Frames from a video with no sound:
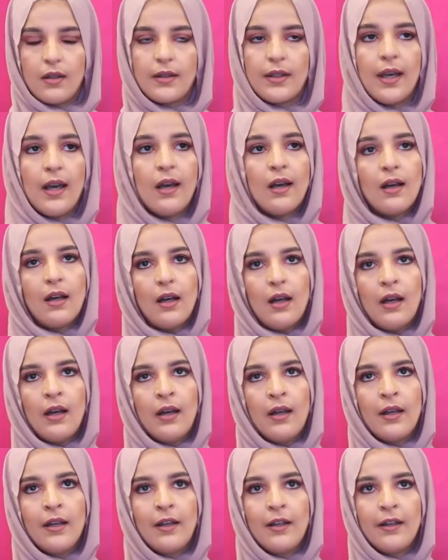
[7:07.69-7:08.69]
Yeah,
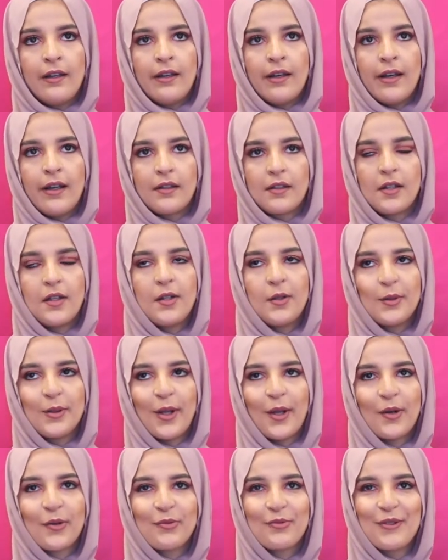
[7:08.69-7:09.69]
I had a
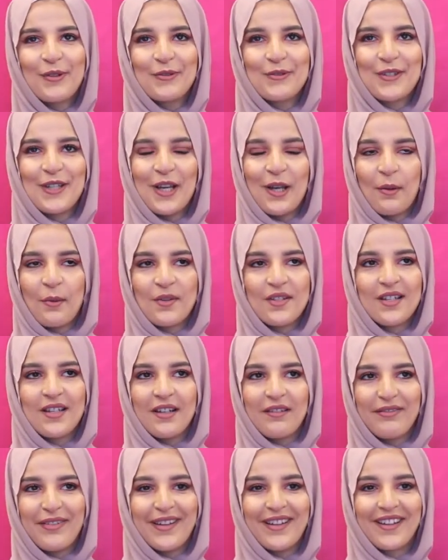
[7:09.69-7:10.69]
lot of rough times, and
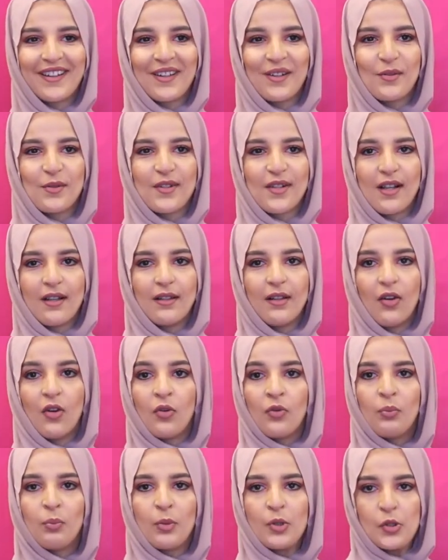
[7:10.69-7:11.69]
I felt like I was
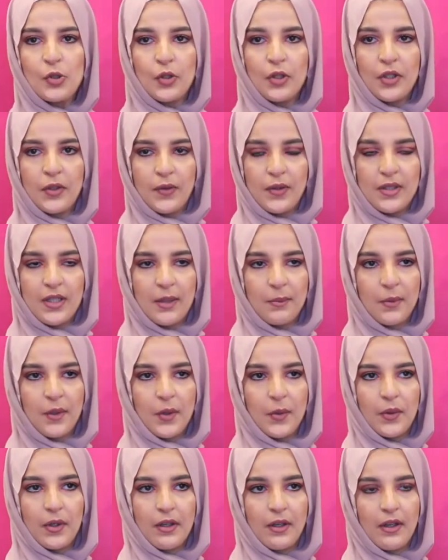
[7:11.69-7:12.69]
alone majority of the time
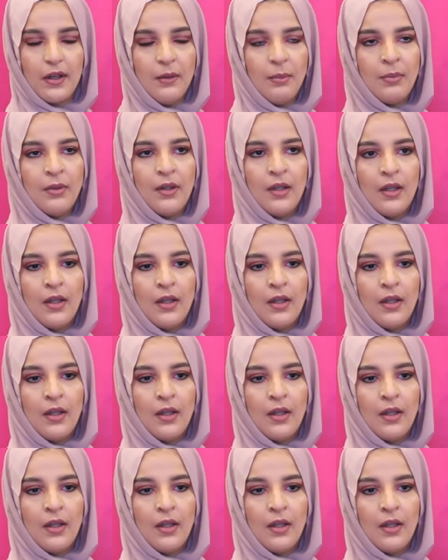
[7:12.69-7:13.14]
growing up,